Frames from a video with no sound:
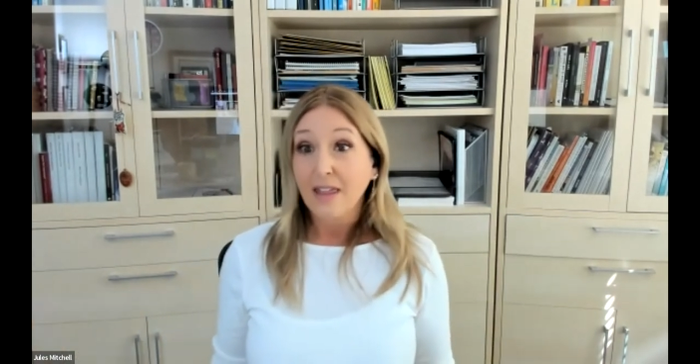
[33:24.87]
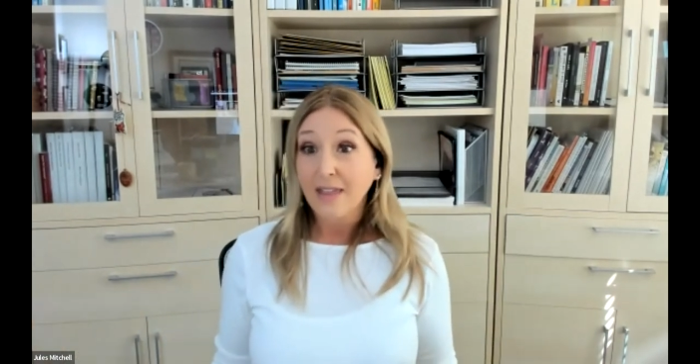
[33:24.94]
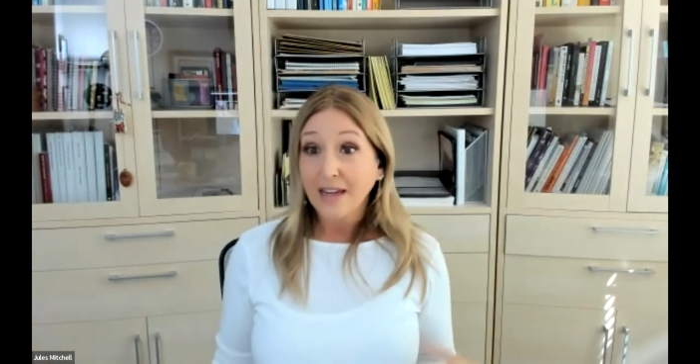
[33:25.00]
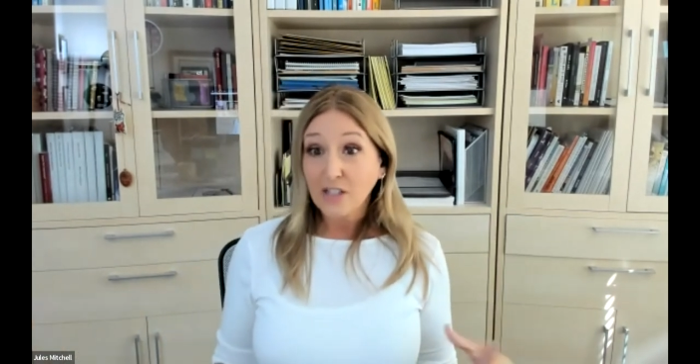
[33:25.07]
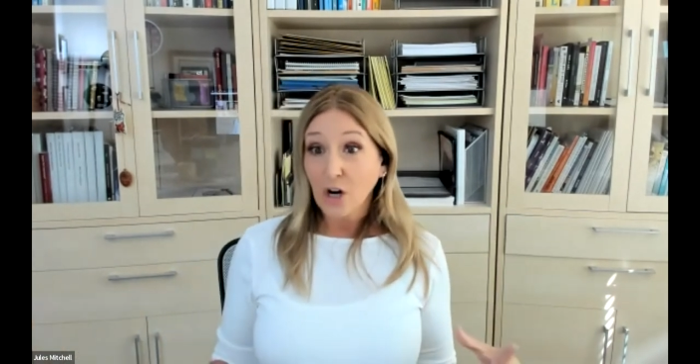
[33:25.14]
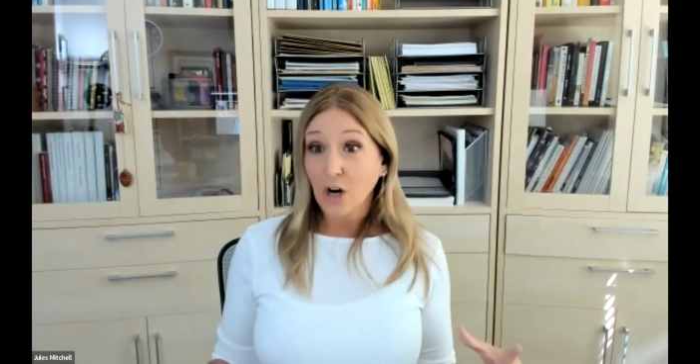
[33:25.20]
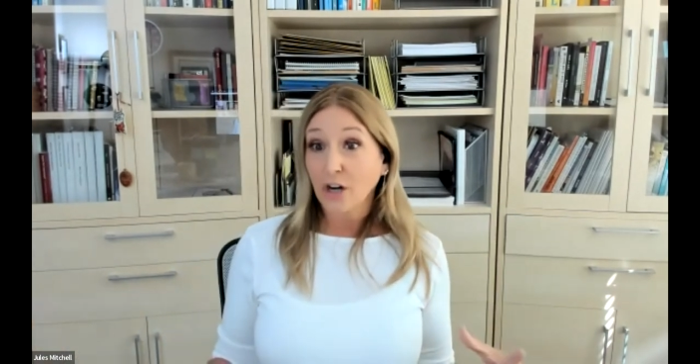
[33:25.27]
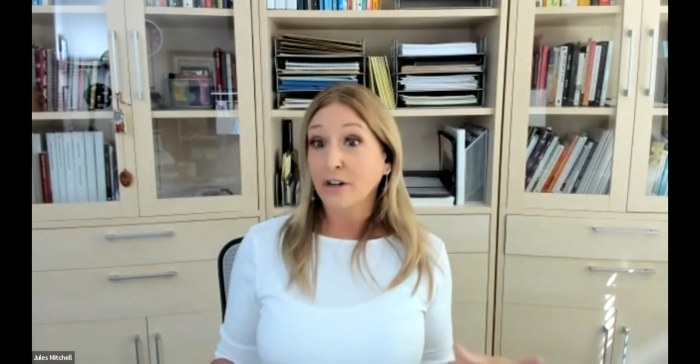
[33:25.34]

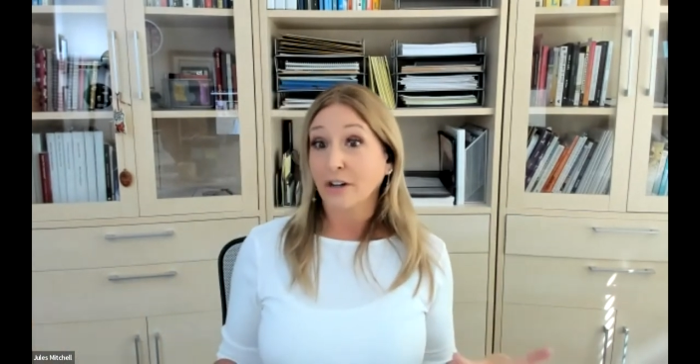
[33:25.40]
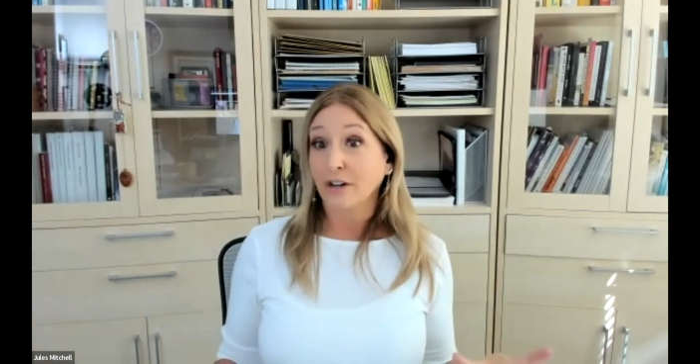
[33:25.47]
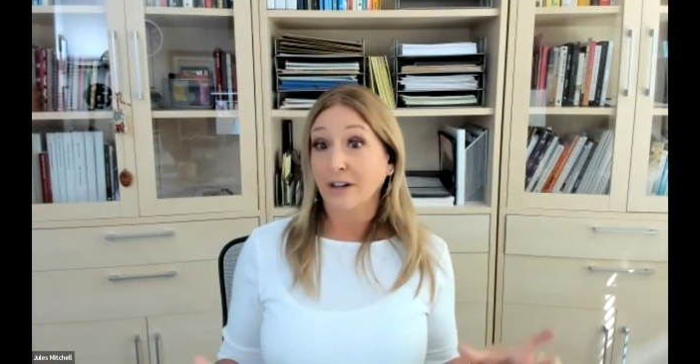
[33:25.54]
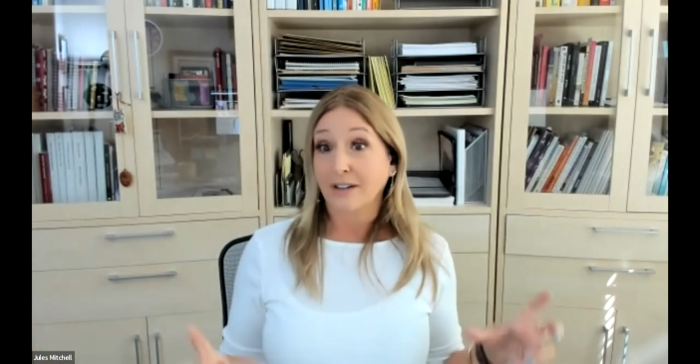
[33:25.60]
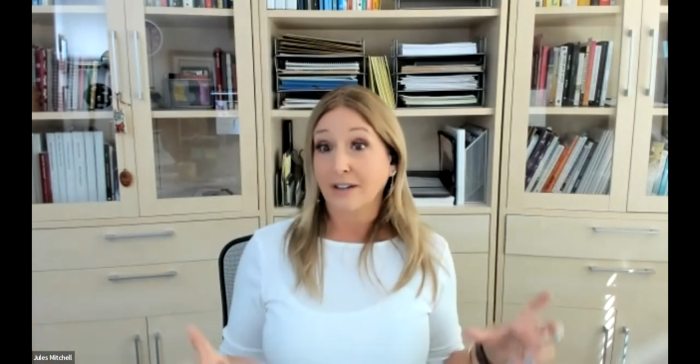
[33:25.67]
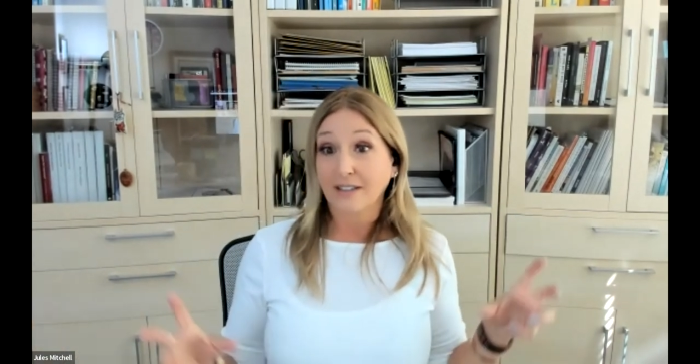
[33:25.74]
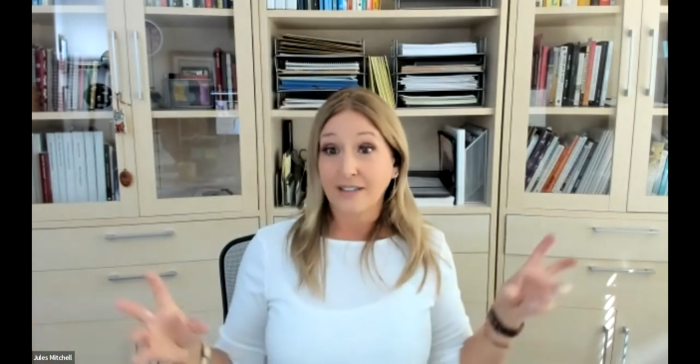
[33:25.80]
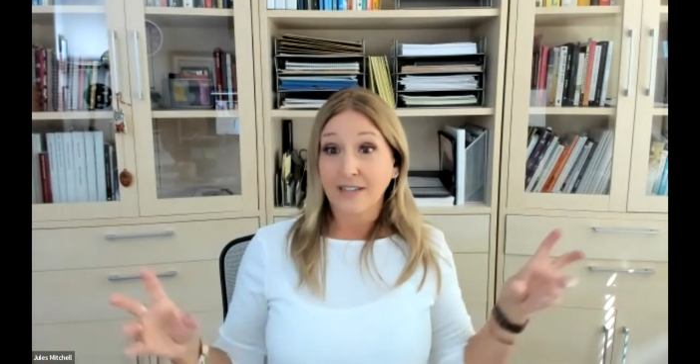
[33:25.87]
That's
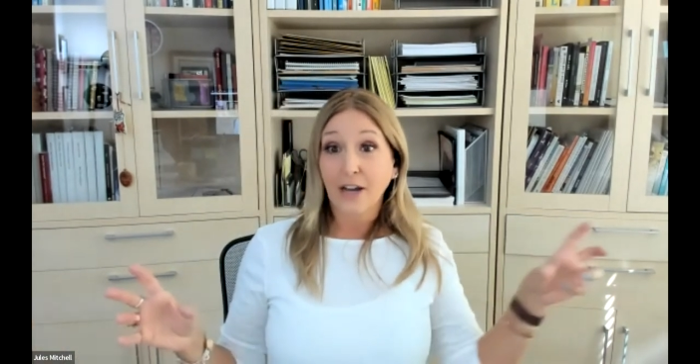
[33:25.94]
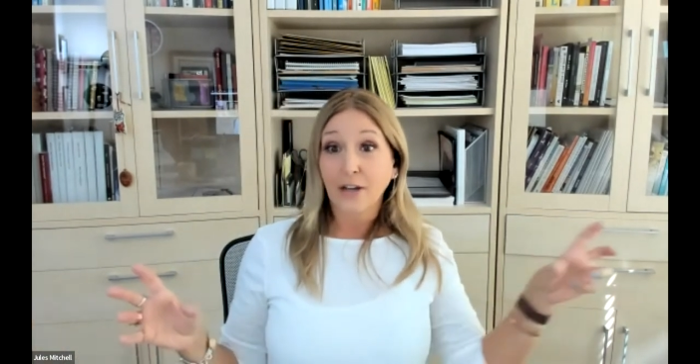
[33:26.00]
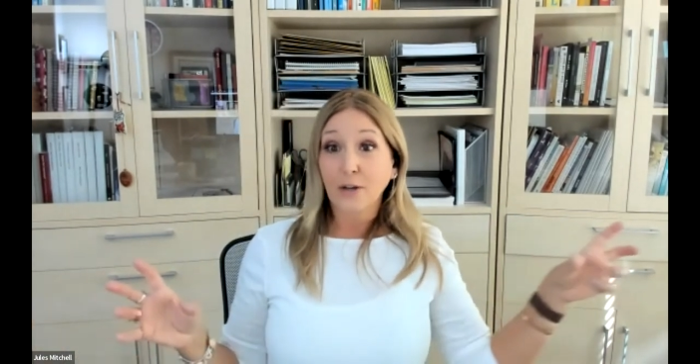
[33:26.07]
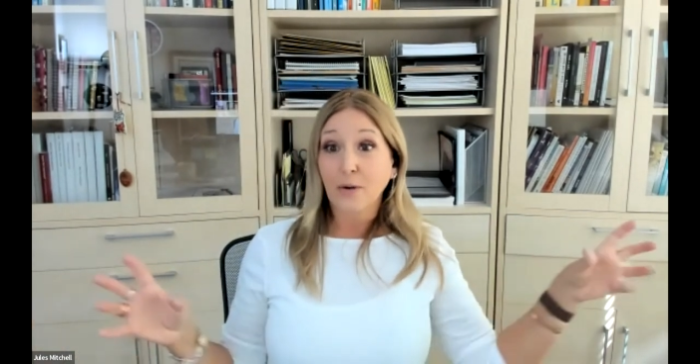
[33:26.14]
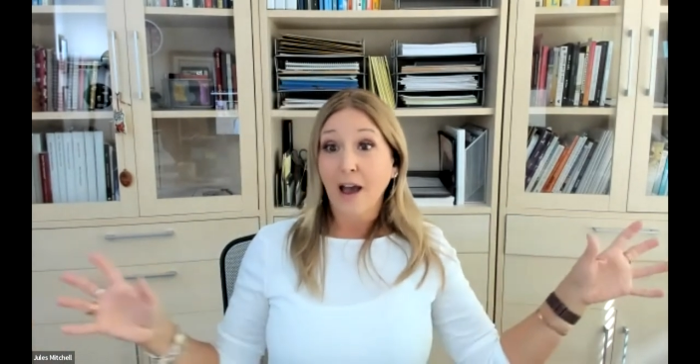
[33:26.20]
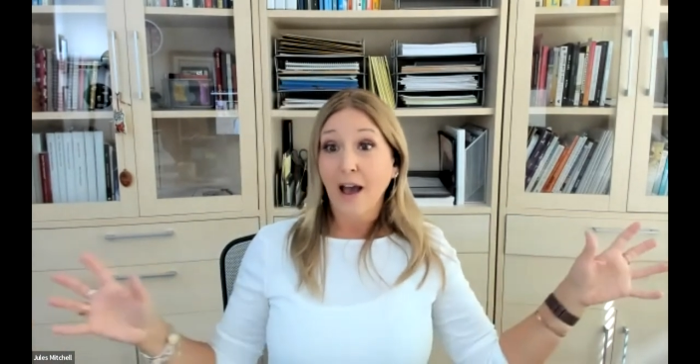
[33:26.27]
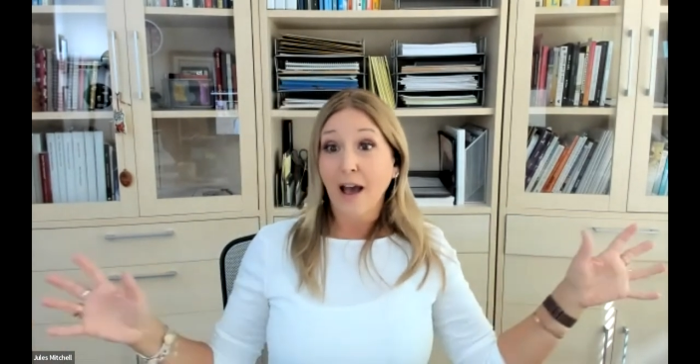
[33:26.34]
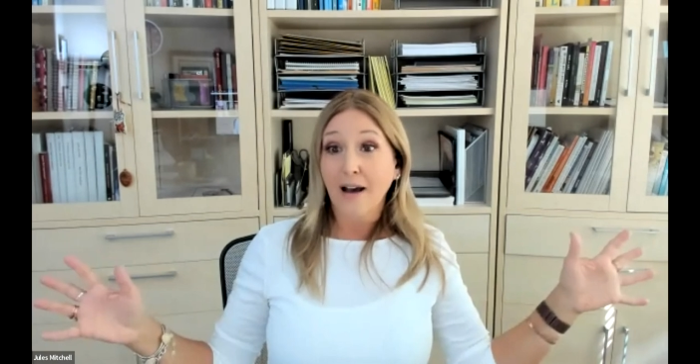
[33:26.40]
harder because now
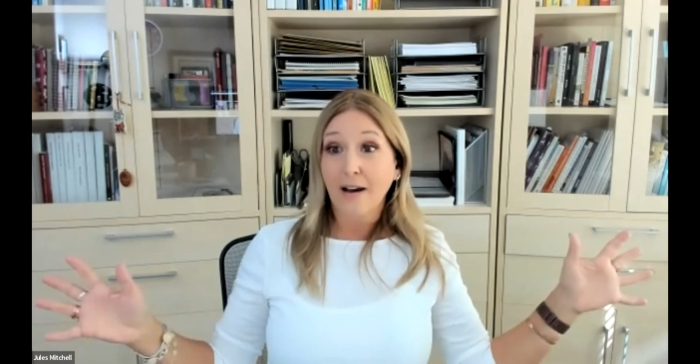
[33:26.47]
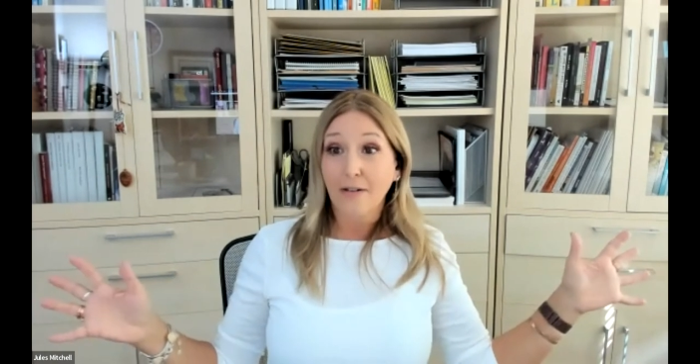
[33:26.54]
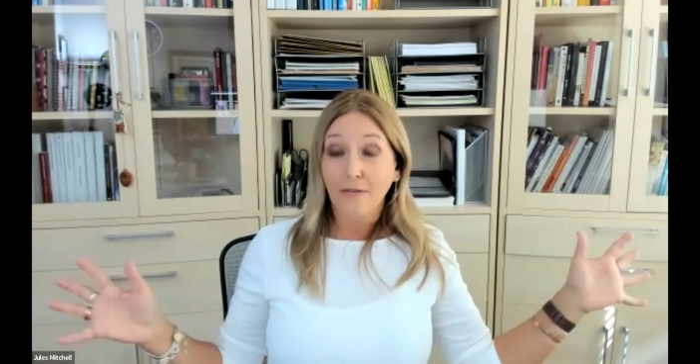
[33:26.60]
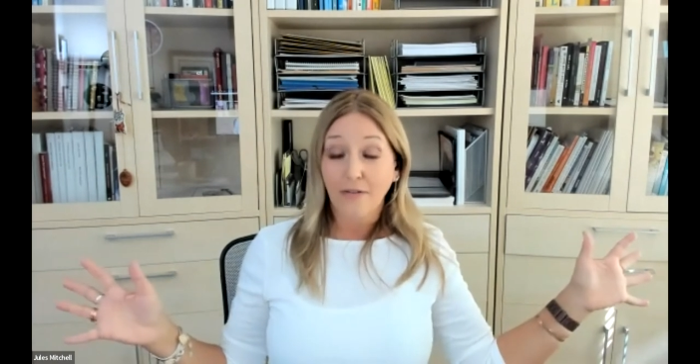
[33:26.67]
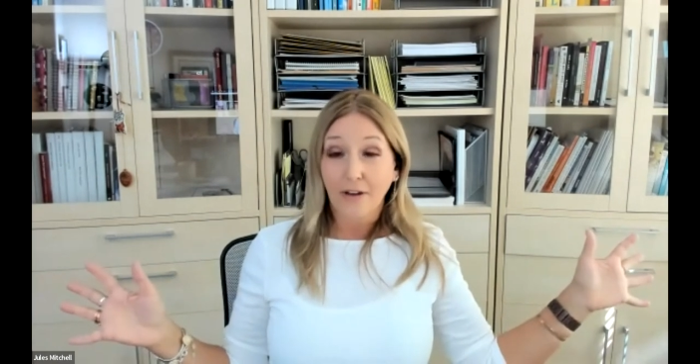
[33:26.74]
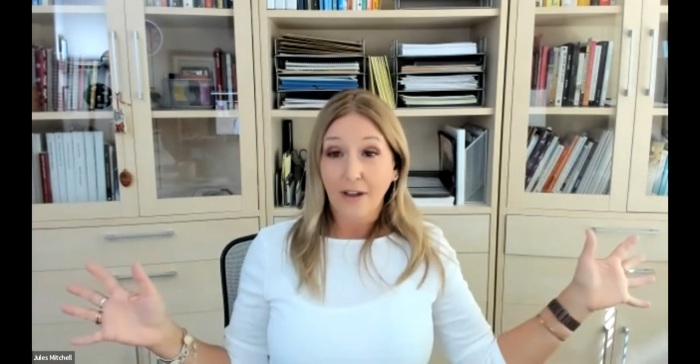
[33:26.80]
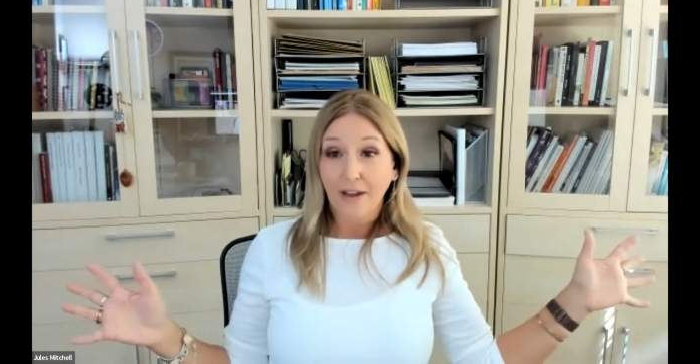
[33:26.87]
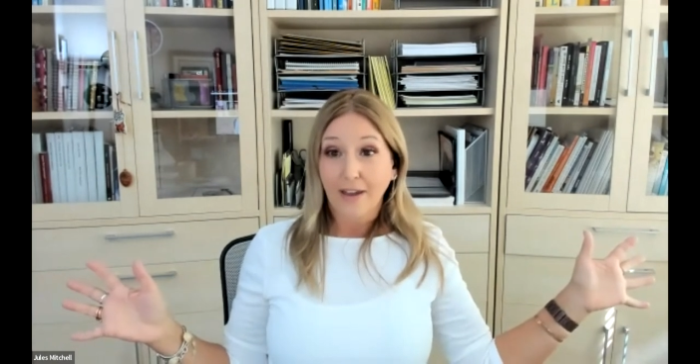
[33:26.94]
you
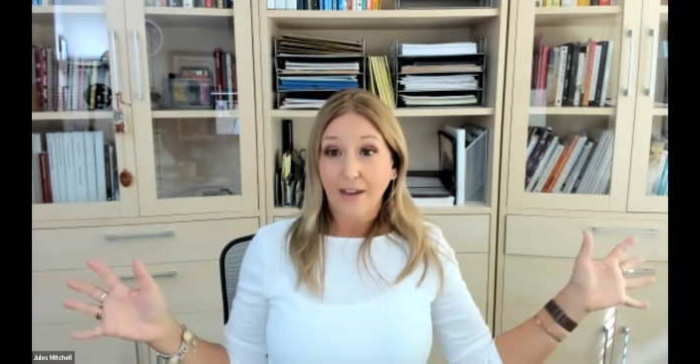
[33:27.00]
have